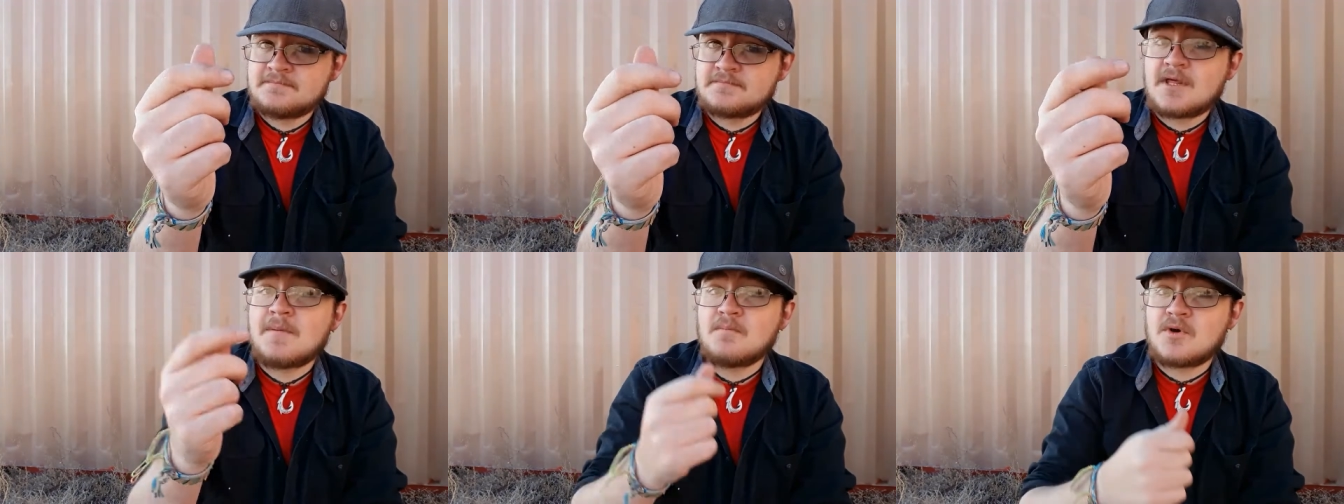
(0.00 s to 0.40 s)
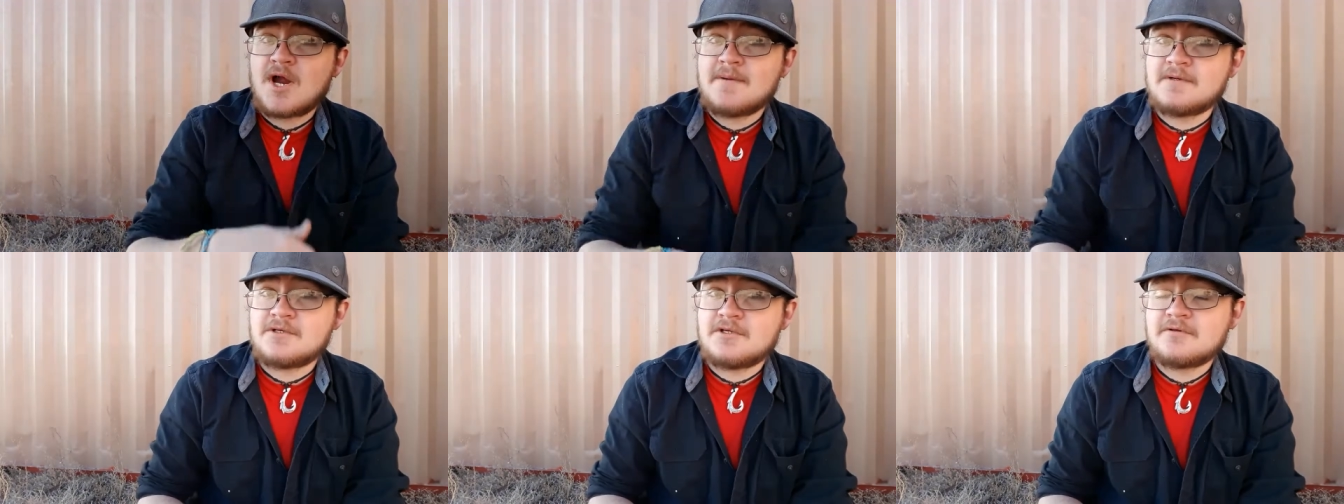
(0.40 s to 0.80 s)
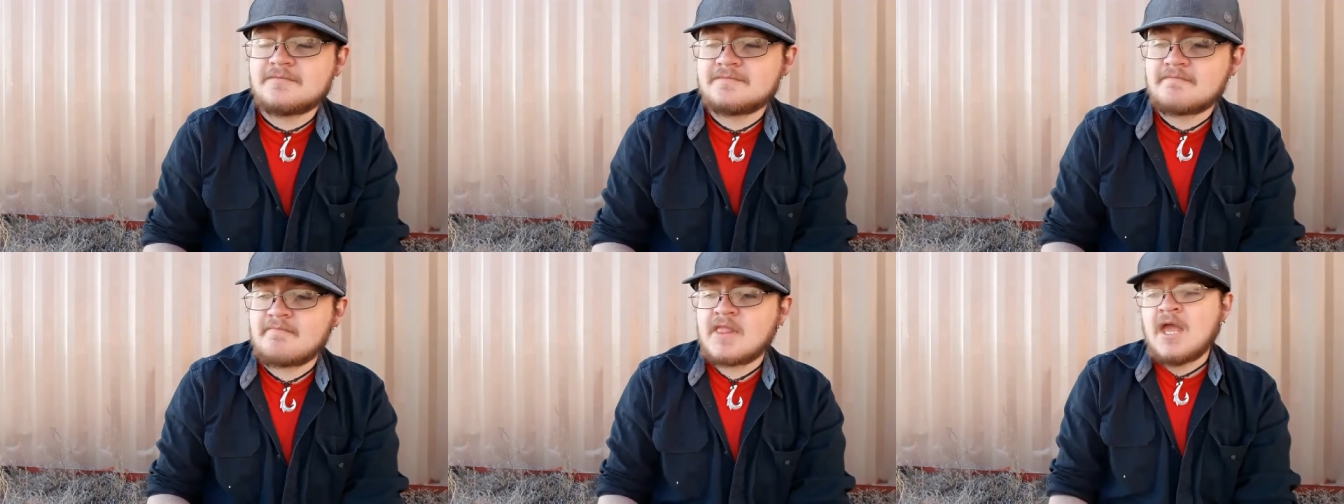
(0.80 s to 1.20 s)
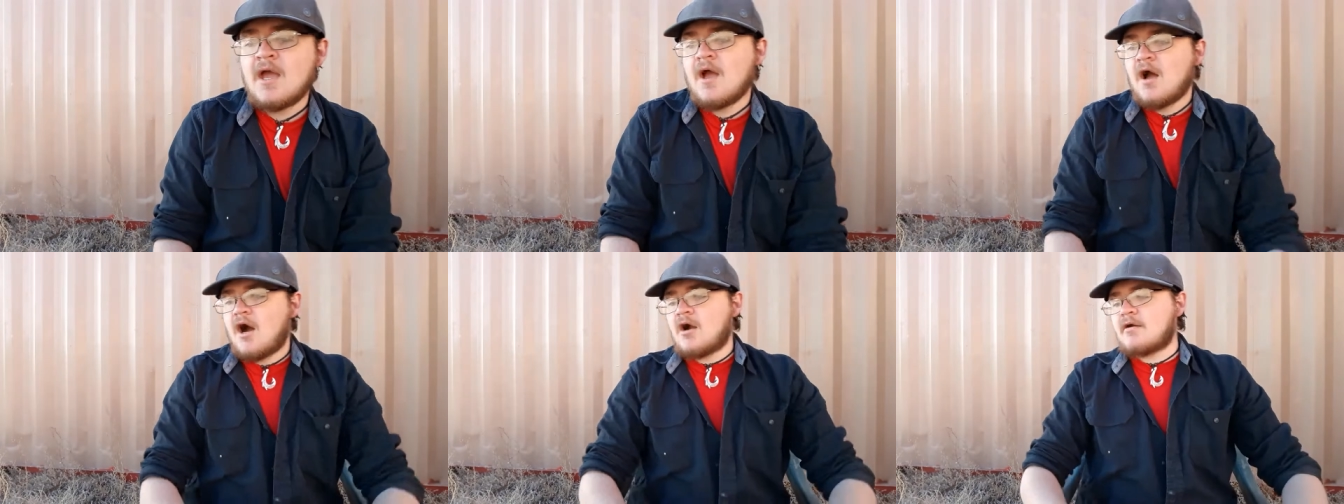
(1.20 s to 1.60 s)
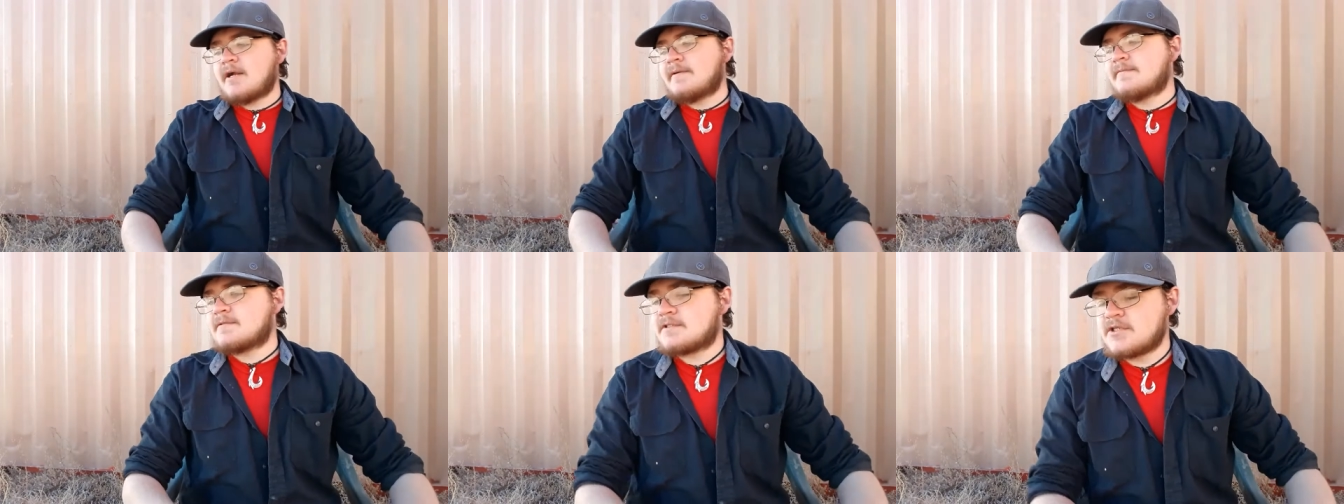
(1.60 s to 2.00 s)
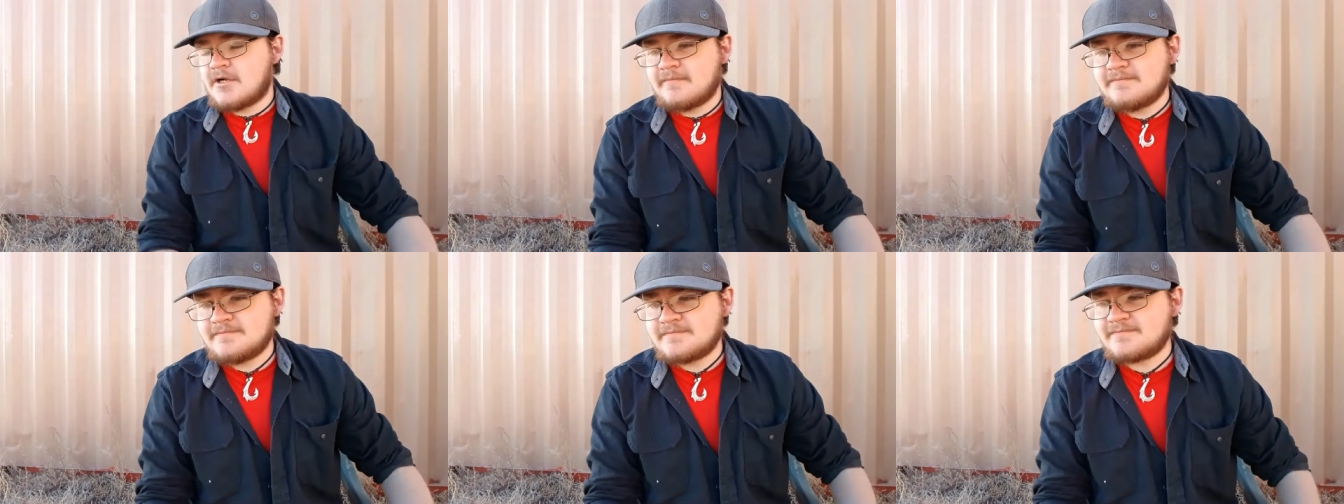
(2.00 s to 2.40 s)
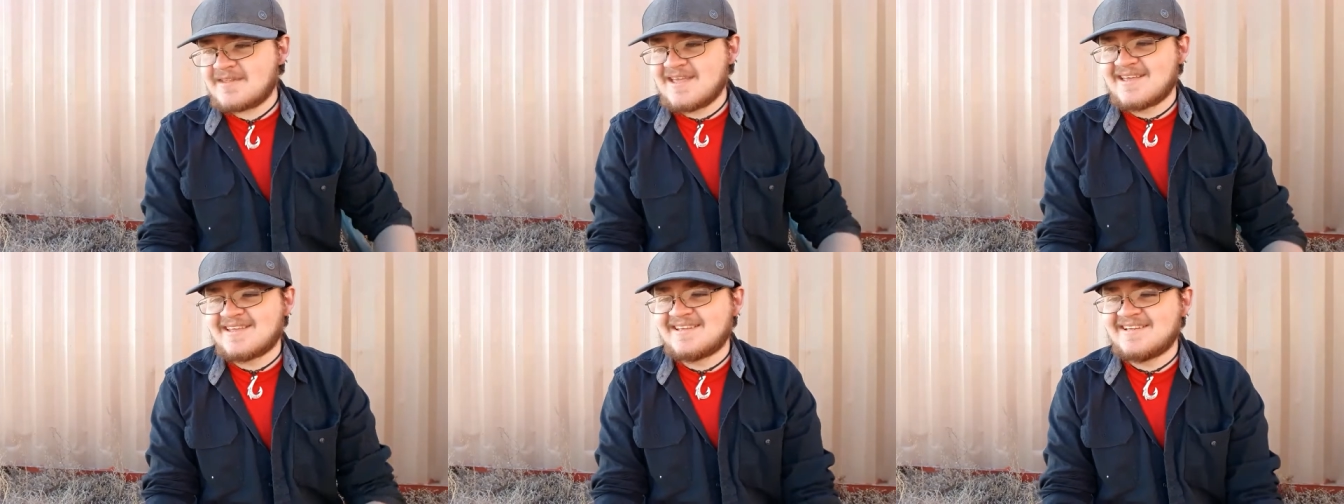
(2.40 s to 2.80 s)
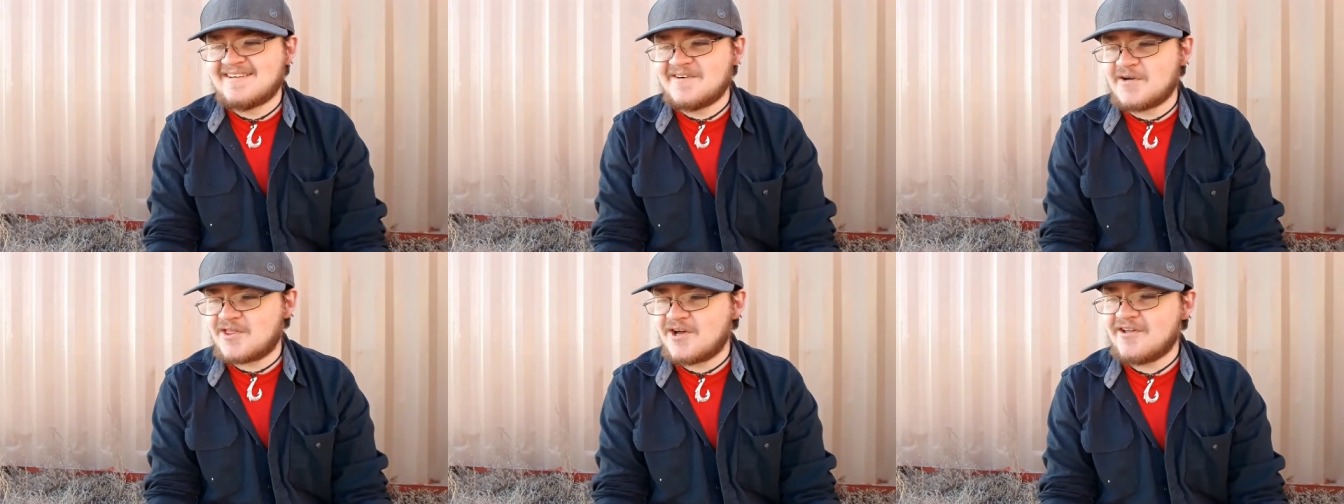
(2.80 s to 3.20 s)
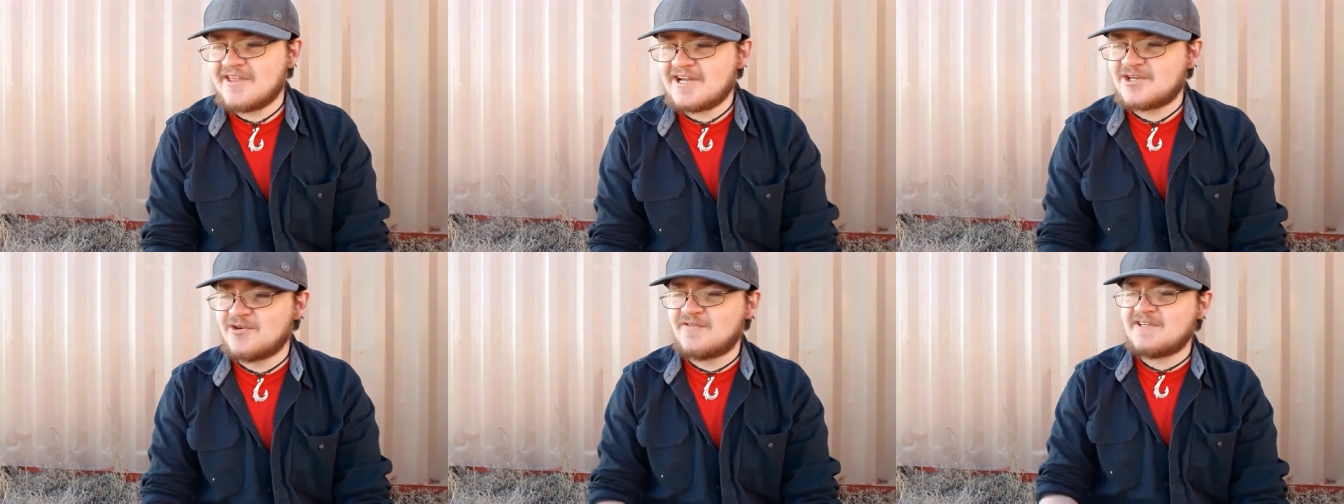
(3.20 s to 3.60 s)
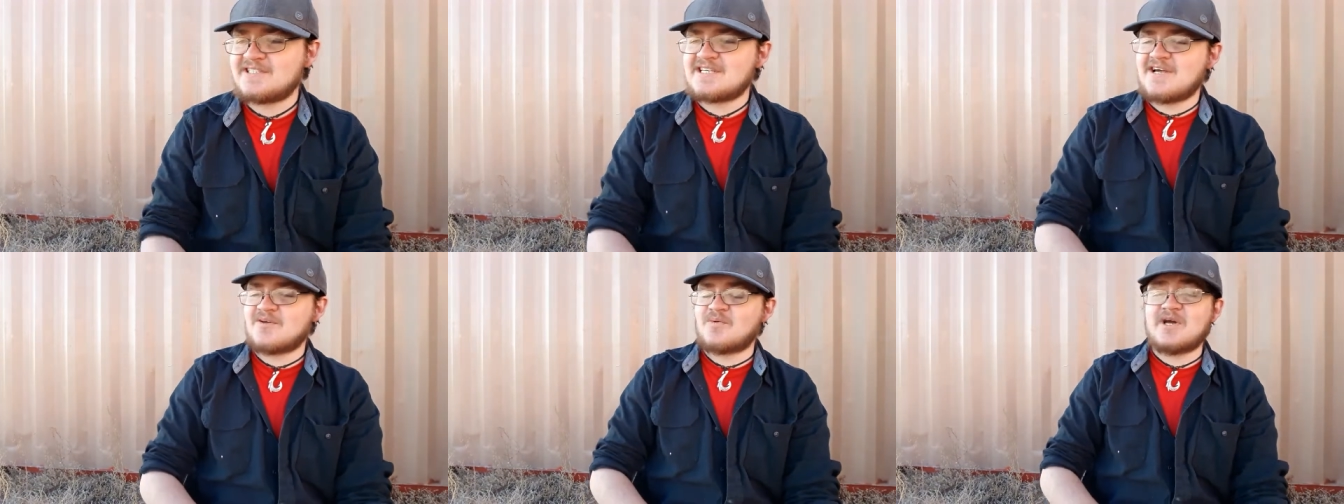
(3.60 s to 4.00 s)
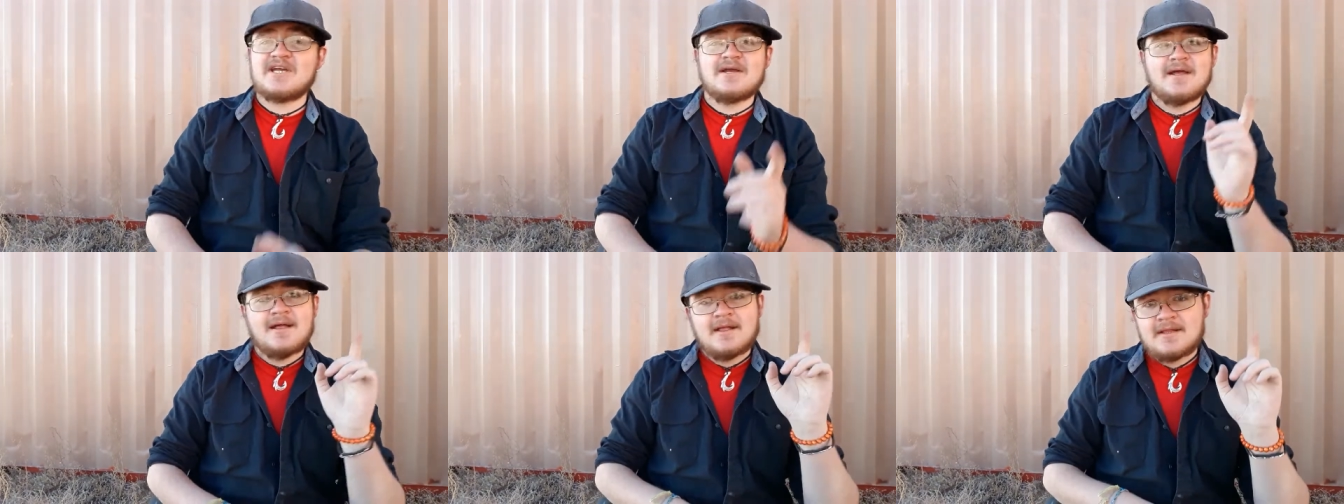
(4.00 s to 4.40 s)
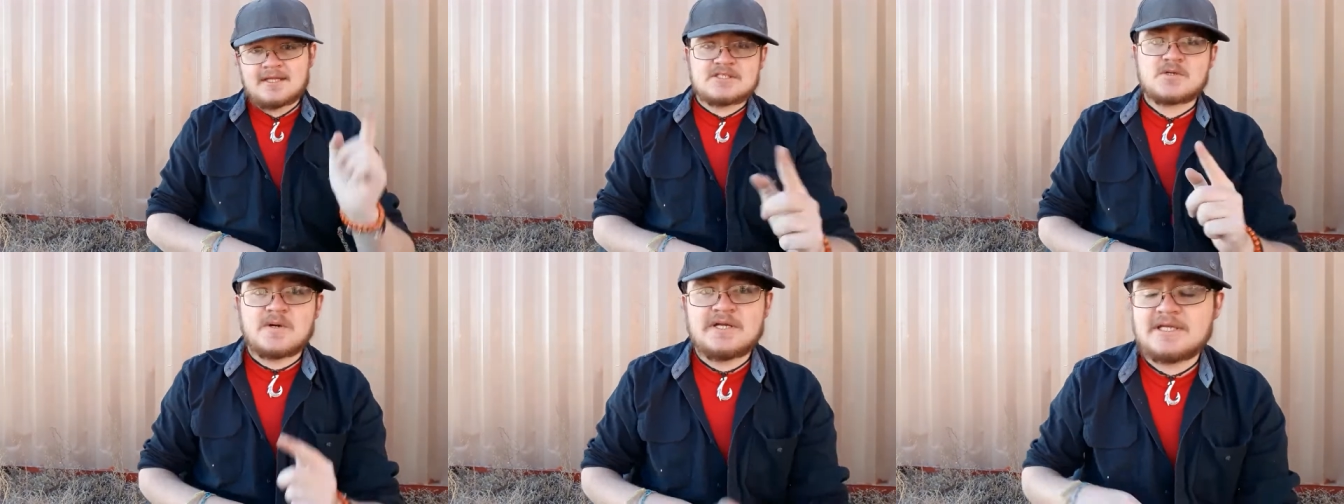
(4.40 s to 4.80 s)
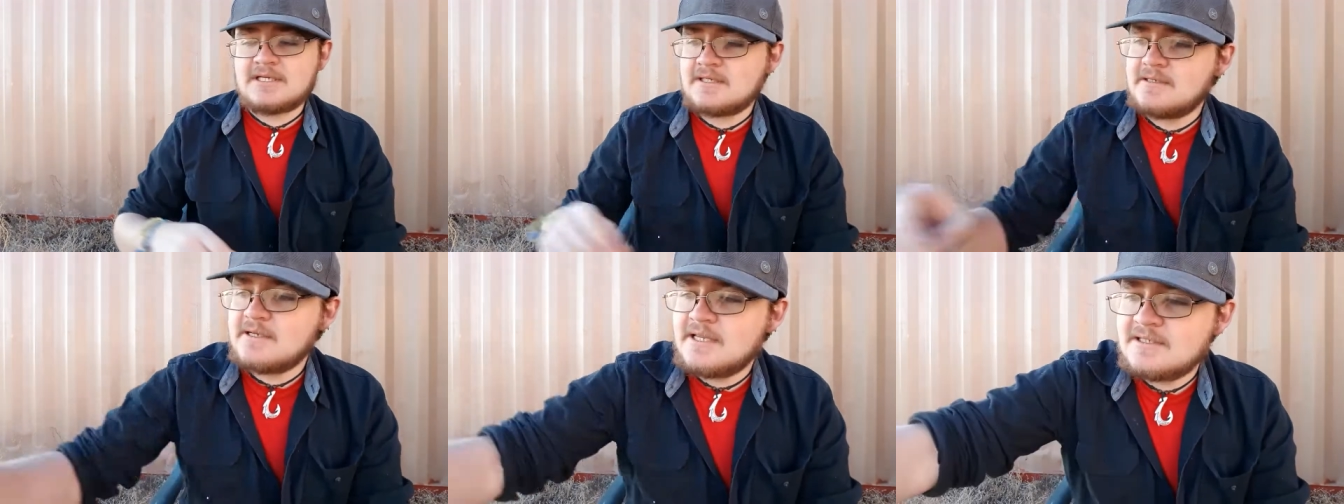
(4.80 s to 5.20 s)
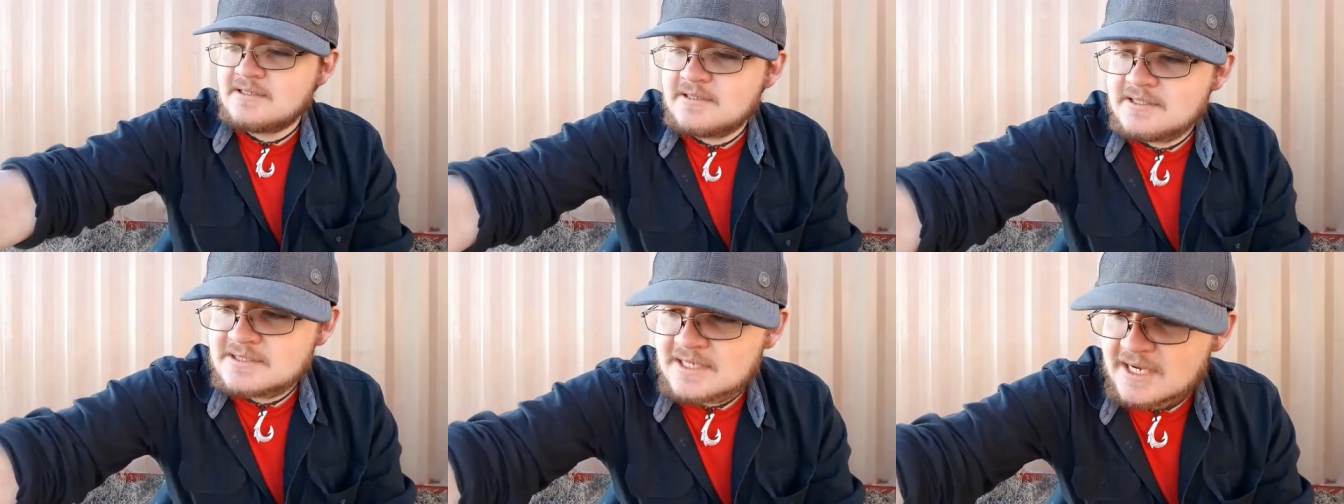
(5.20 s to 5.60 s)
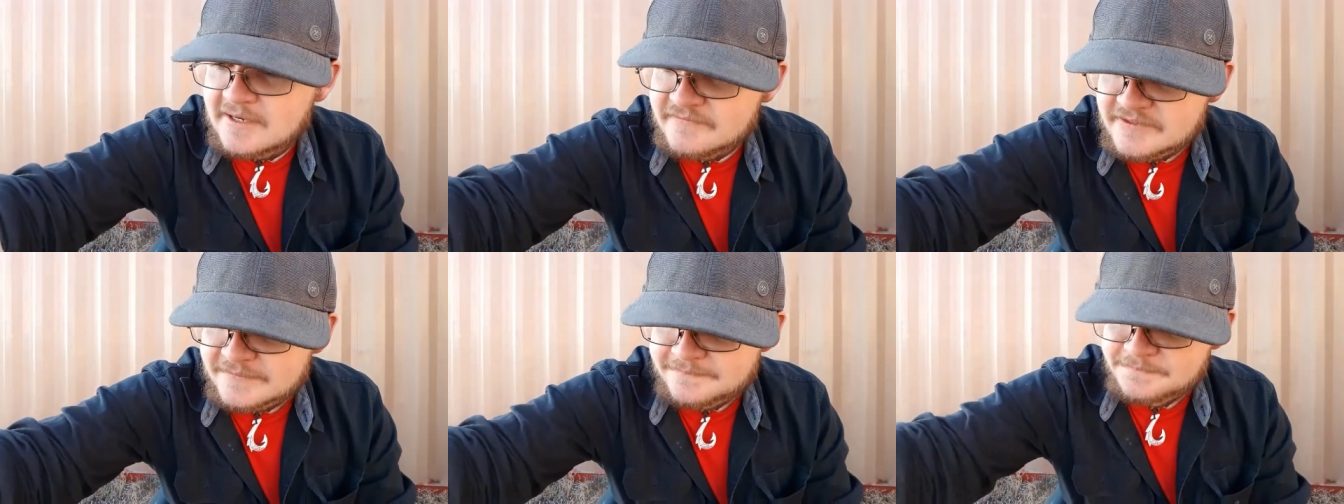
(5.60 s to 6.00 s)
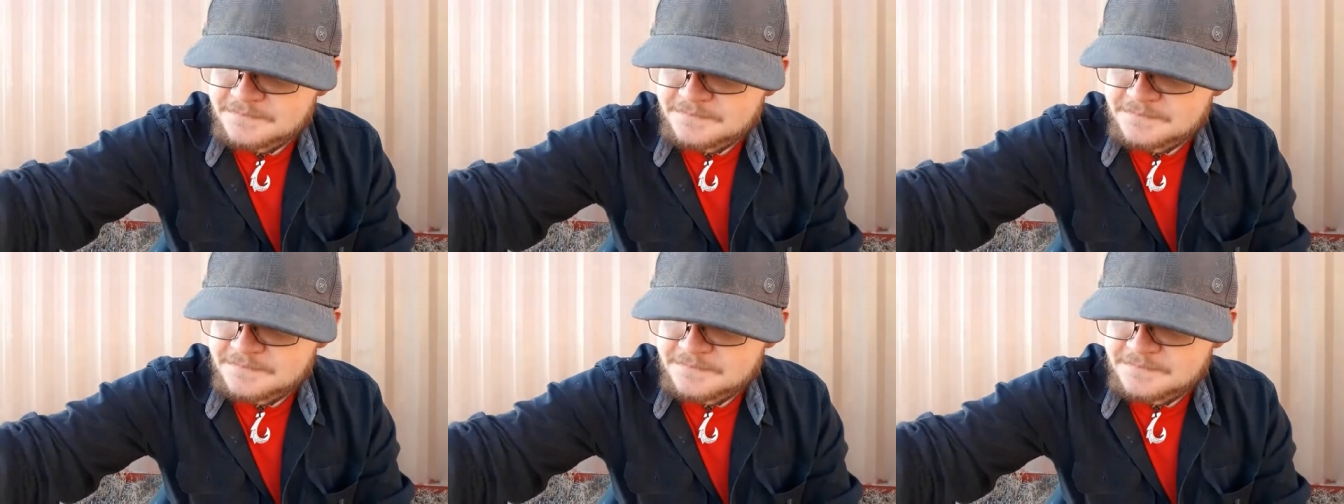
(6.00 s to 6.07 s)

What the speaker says: I'm bribing you. All right, so with all that goofiness out of the way, let's go ahead and get into these knives.